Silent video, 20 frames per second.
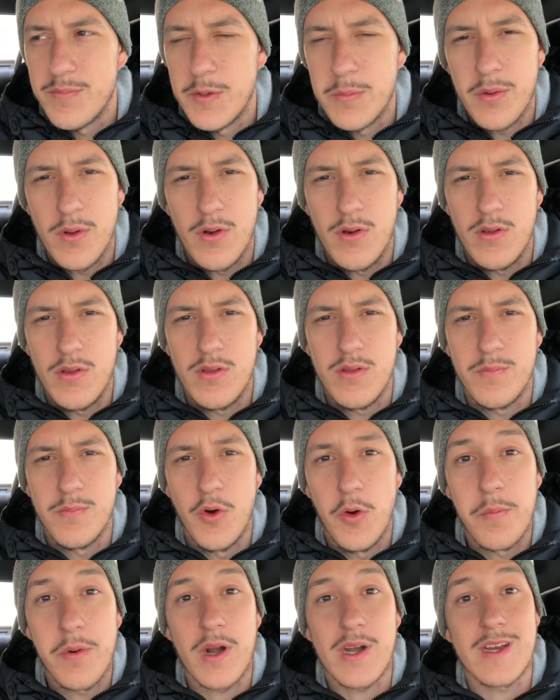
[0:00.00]

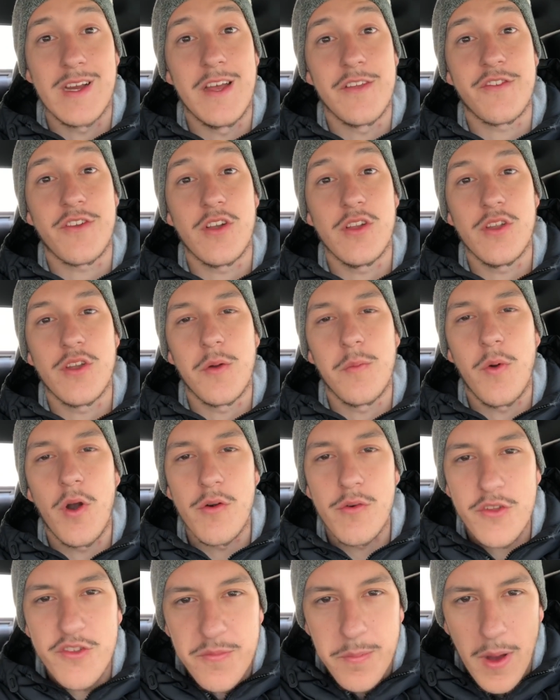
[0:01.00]
Mopar guys are a little
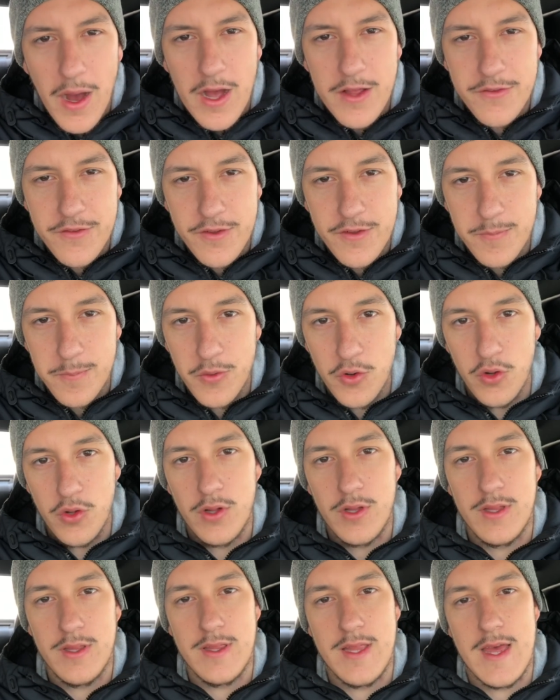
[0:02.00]
more
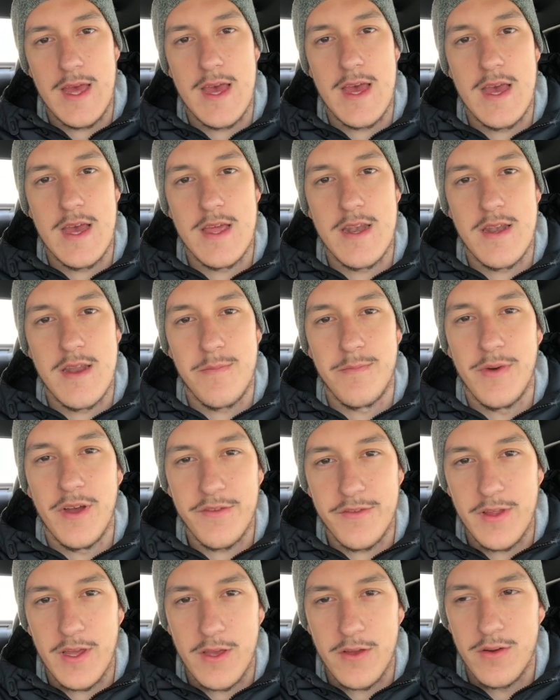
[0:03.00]
responsible than
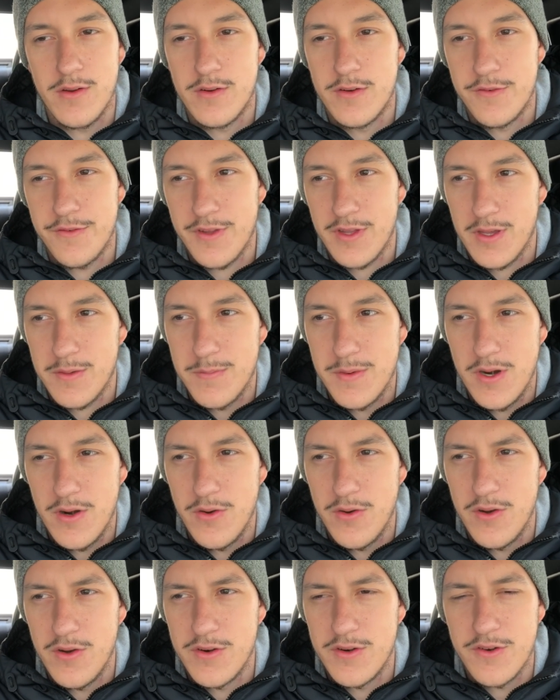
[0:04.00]
Mustang owners and Camaro
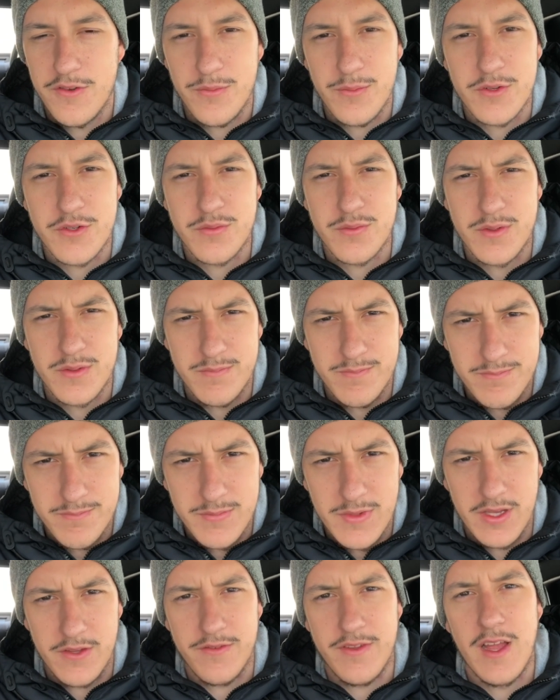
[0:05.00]
owners, which would
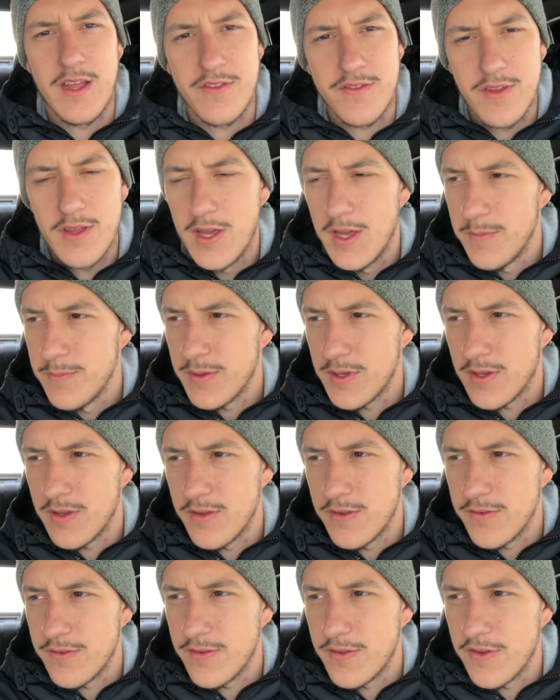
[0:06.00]
make sense
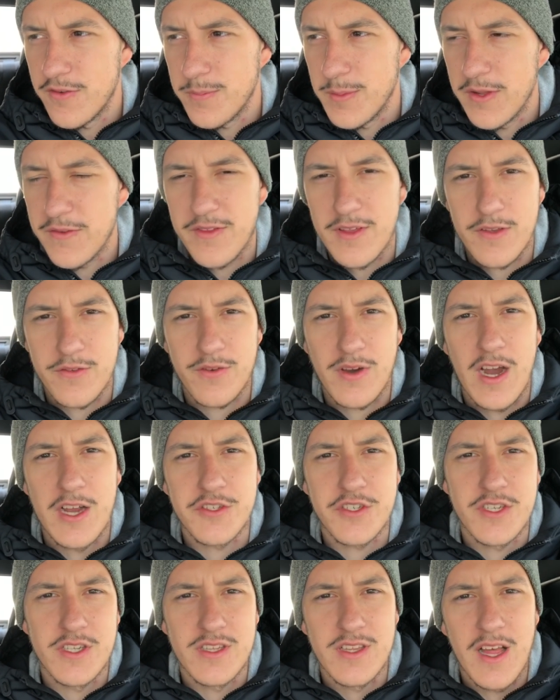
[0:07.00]
because there's Mustangs
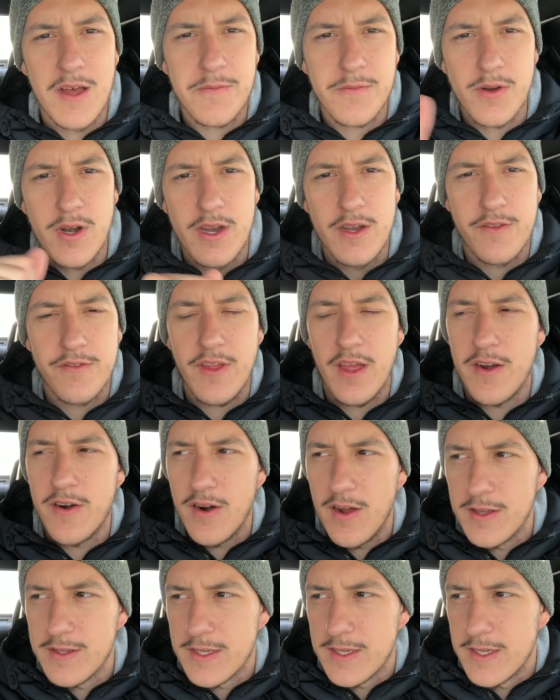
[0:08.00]
crashing left, right, and center
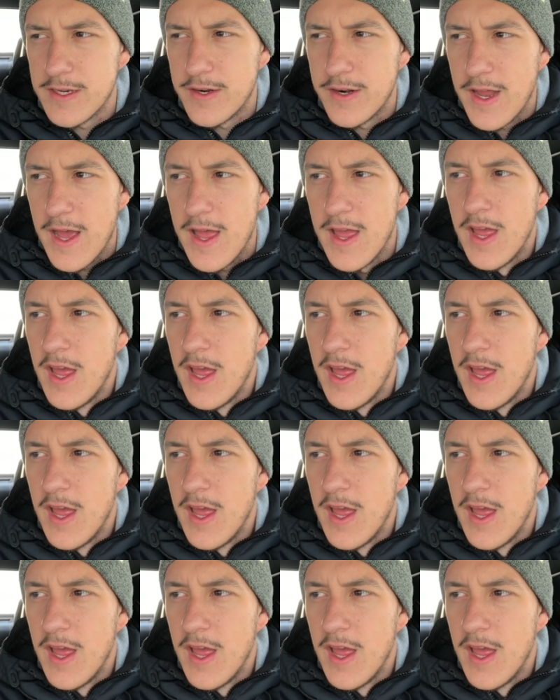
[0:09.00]
on the internet.